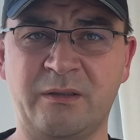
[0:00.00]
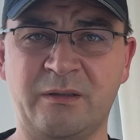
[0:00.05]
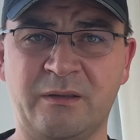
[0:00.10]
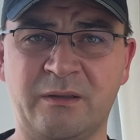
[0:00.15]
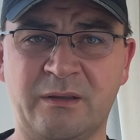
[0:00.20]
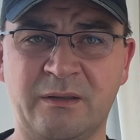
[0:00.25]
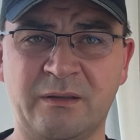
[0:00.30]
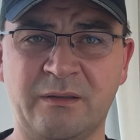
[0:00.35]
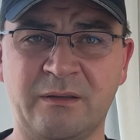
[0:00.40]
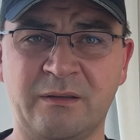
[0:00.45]

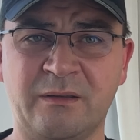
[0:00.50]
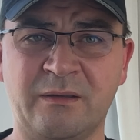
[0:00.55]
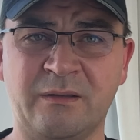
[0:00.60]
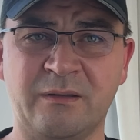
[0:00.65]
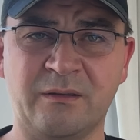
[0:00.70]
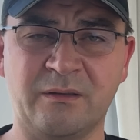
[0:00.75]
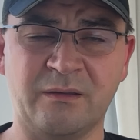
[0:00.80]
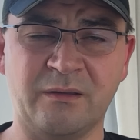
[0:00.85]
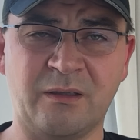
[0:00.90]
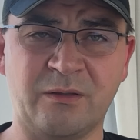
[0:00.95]
airline
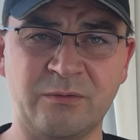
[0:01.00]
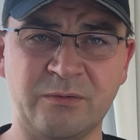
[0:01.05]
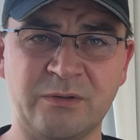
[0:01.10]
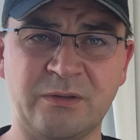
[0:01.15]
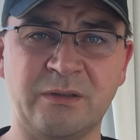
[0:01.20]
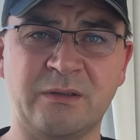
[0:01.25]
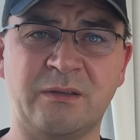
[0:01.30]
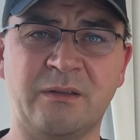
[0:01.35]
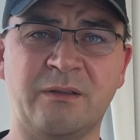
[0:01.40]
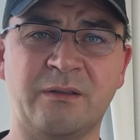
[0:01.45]

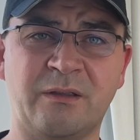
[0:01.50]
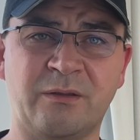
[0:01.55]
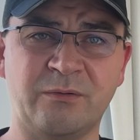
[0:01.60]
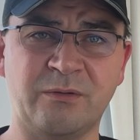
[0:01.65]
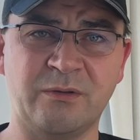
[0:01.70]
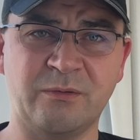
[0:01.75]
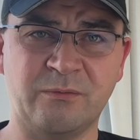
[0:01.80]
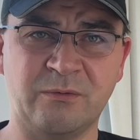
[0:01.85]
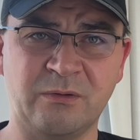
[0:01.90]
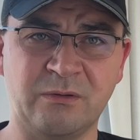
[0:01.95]
lounges
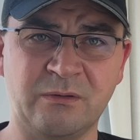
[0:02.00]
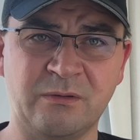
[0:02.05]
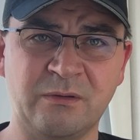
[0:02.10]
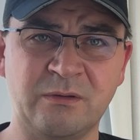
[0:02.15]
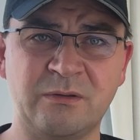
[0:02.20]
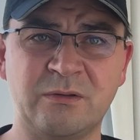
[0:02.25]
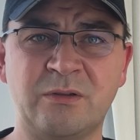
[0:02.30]
around the world.